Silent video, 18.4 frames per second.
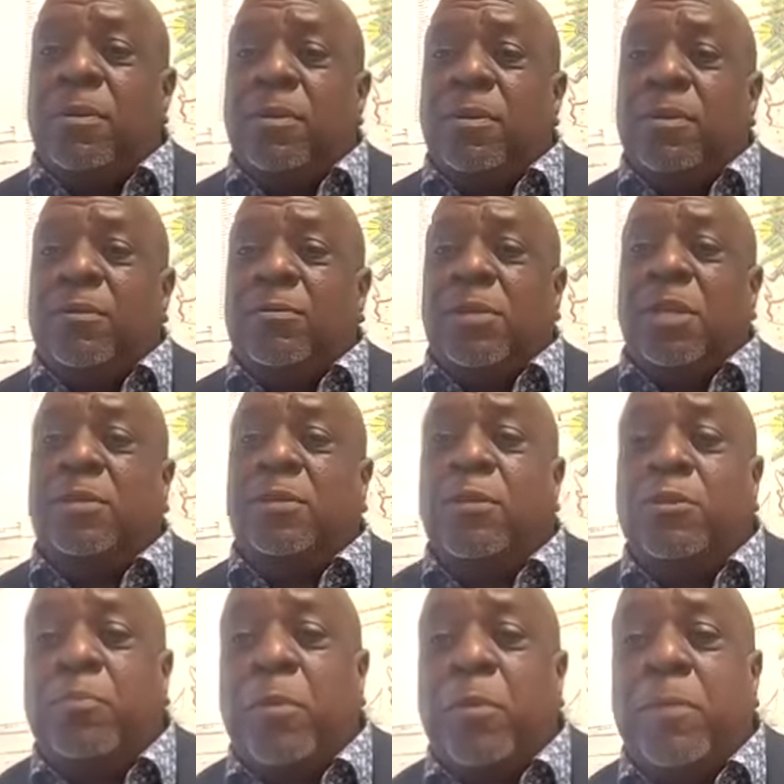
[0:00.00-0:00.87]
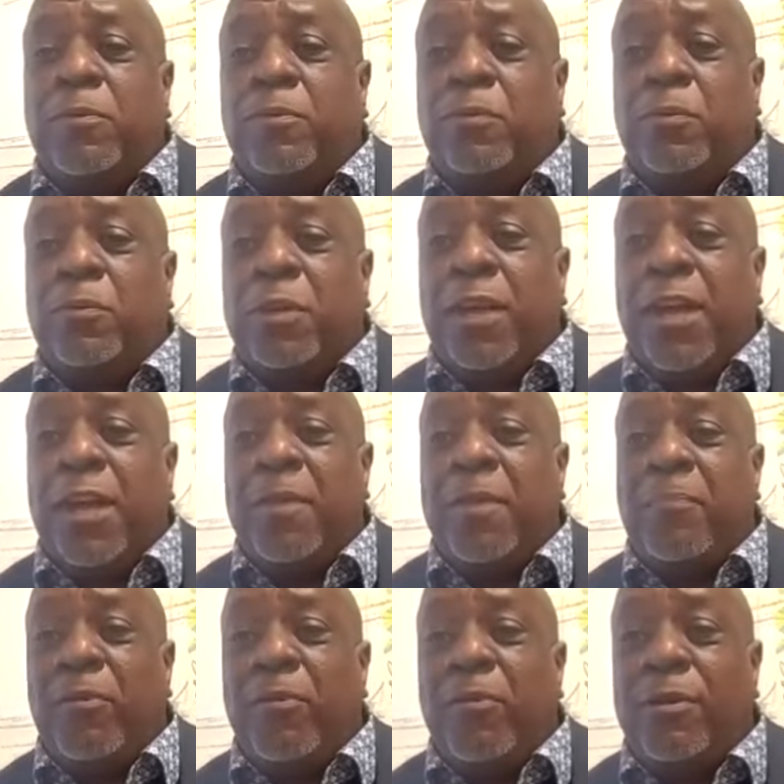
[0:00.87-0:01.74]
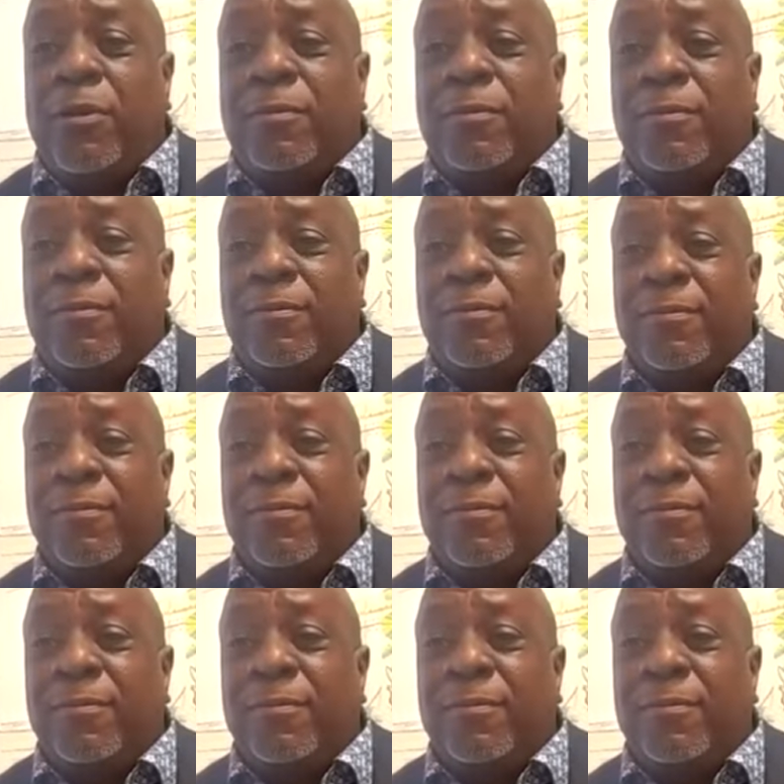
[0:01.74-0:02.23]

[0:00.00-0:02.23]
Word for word: you think those papers were that important?